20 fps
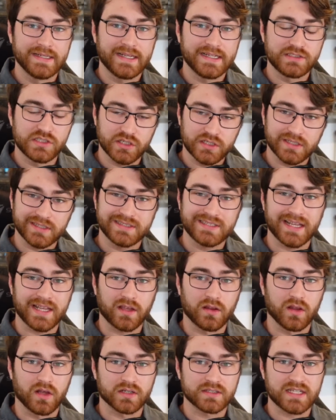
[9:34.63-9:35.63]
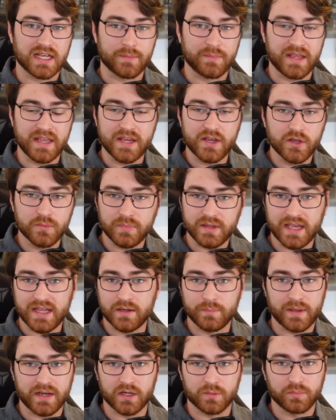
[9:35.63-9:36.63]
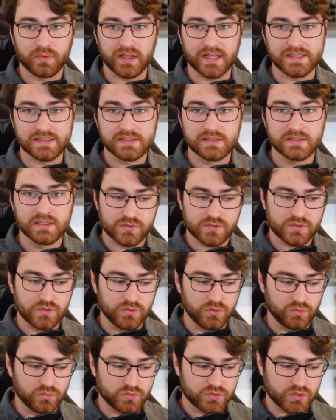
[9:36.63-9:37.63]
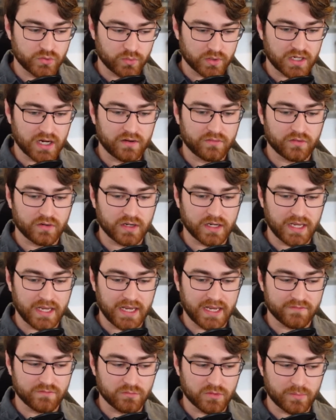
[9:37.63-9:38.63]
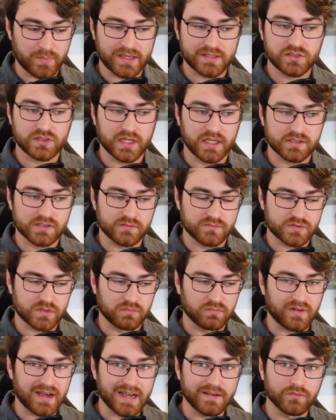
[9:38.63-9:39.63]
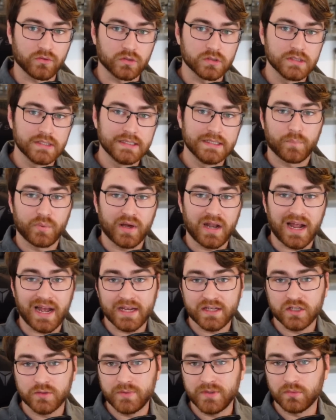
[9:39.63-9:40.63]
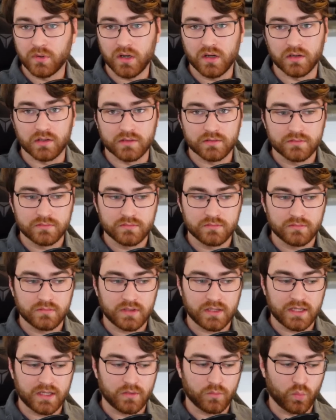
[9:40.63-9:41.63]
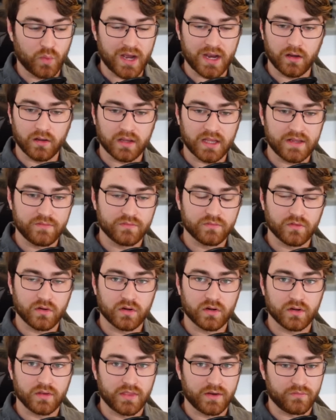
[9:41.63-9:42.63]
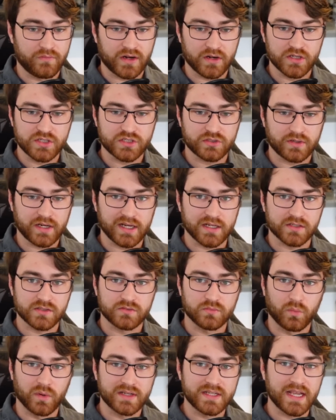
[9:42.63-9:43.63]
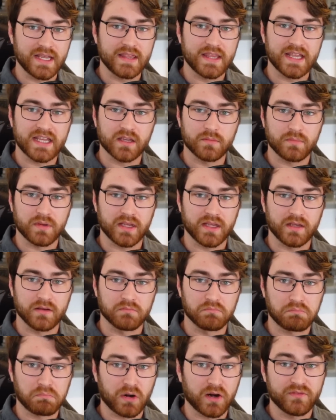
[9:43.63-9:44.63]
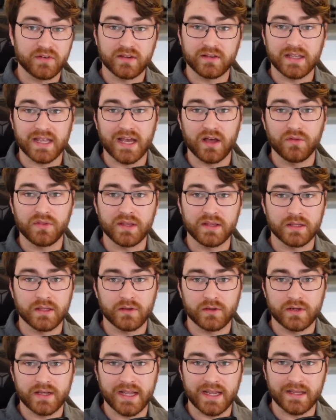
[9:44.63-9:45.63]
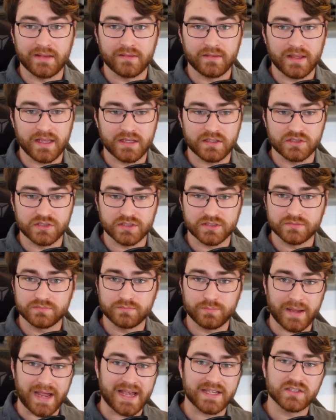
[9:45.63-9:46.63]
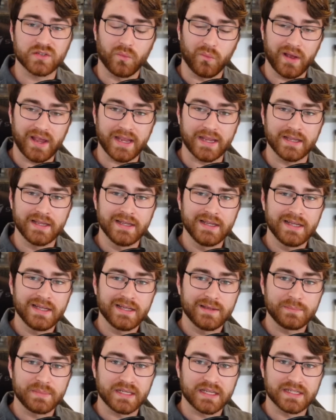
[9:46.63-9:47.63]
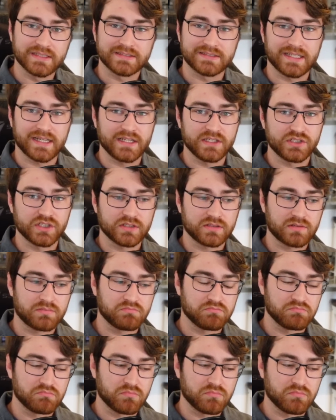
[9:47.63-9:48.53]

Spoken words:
It's just going to take a long time. He couldn't be at a better place to recover and give him the best chance of survival. But I could be wrong. Wildlife, they're very strange. One day they can be perfectly healthy, another day they can just pass away because they just